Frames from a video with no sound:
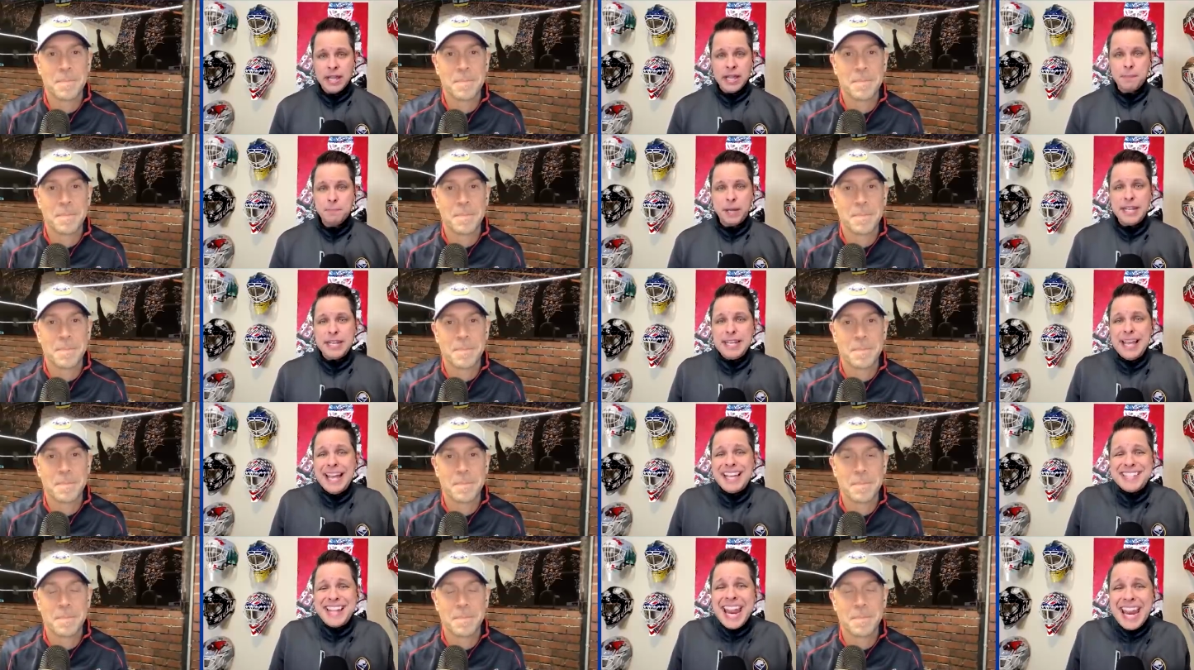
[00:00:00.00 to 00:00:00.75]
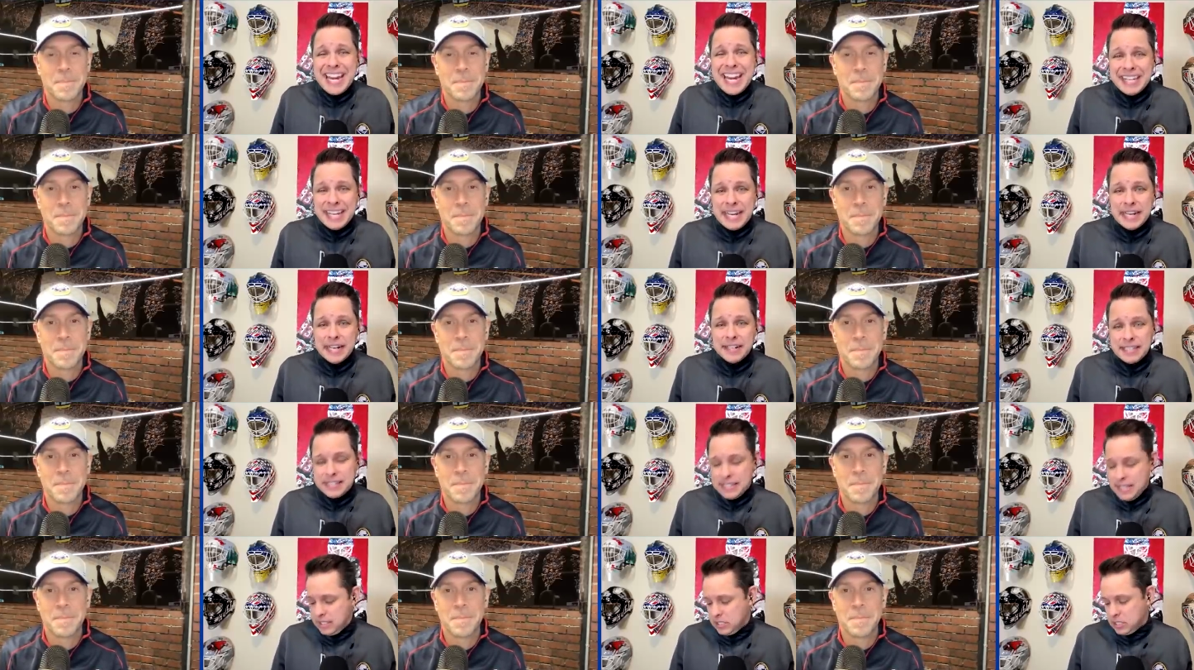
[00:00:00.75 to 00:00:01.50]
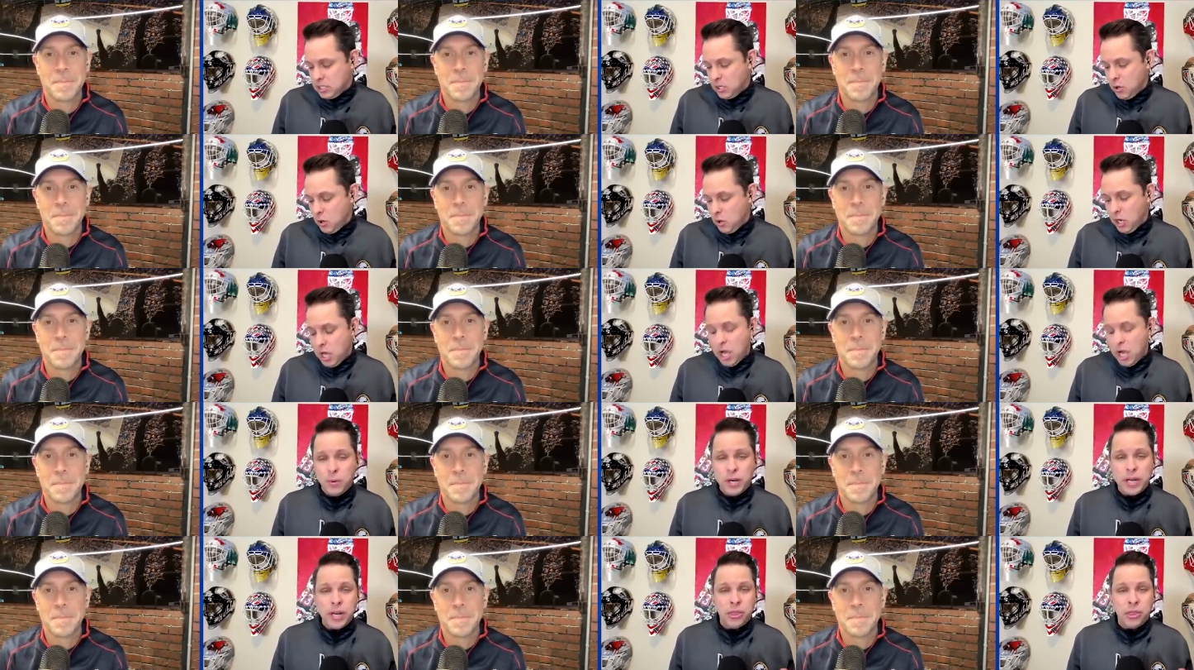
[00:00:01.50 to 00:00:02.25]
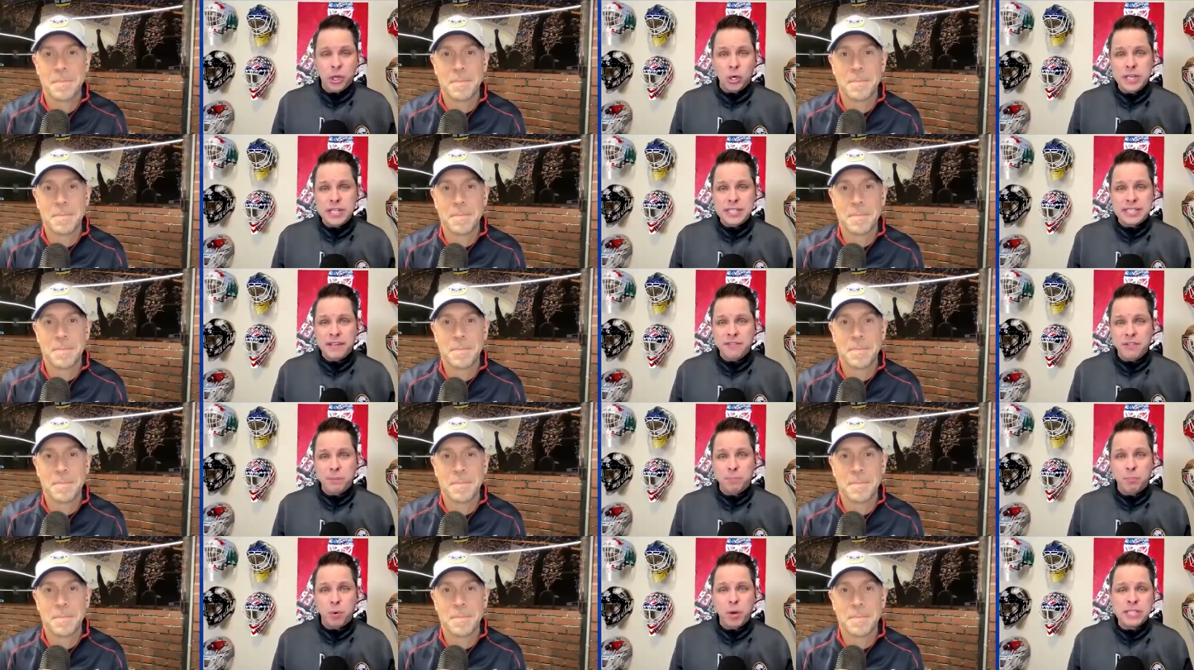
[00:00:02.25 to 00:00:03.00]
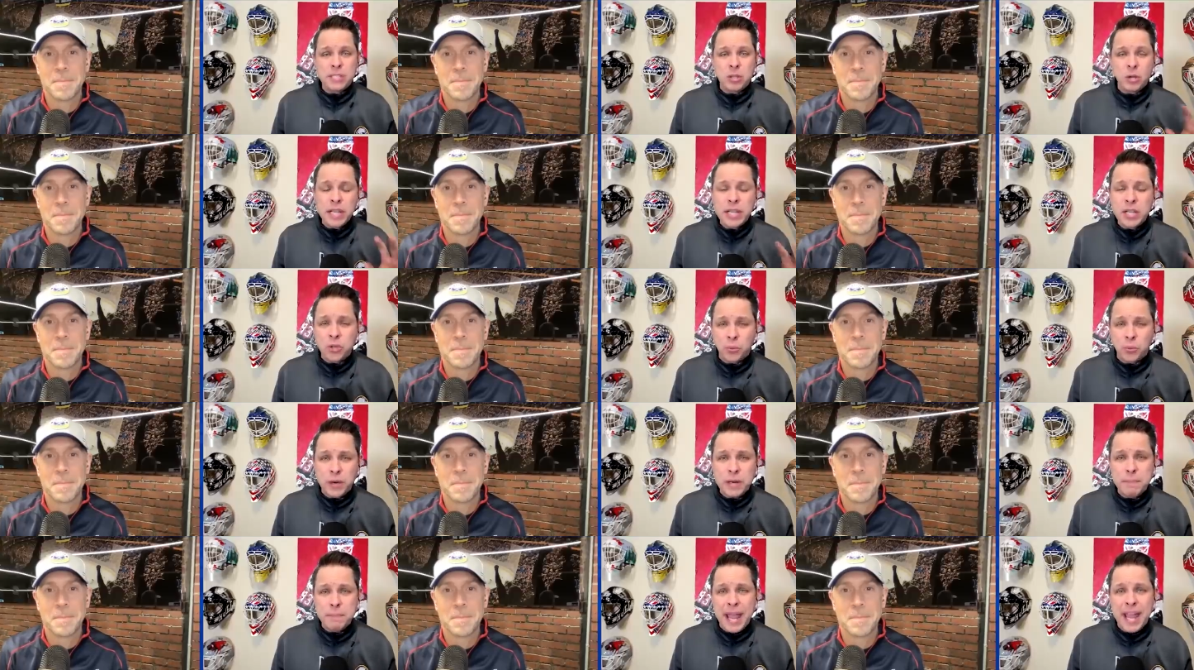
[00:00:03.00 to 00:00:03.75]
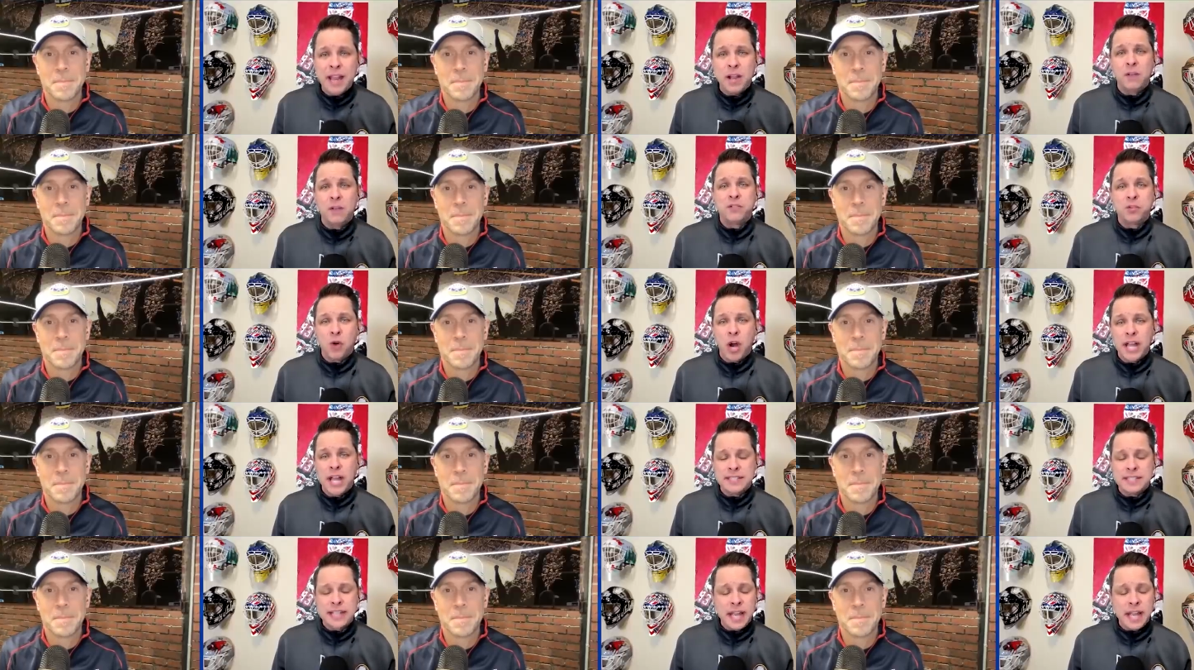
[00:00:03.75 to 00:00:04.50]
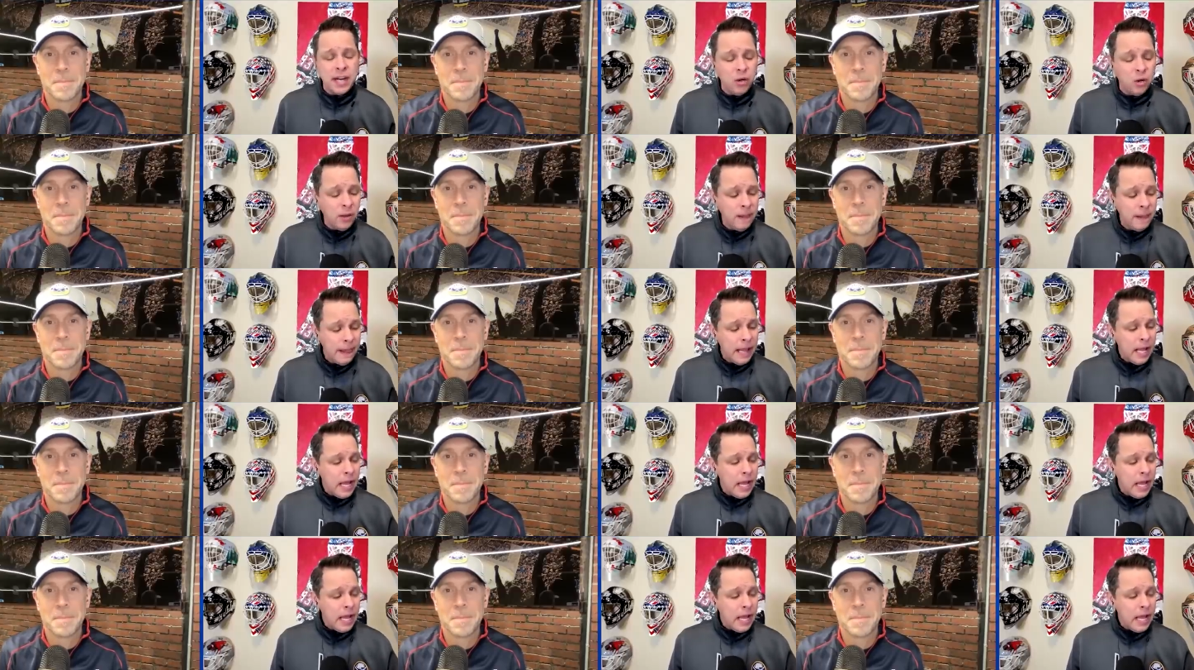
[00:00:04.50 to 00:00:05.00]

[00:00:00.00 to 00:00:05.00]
Speaker 1: But he has eighteen assists to go along with it, thirty-seven points, only three back of Draisaitl.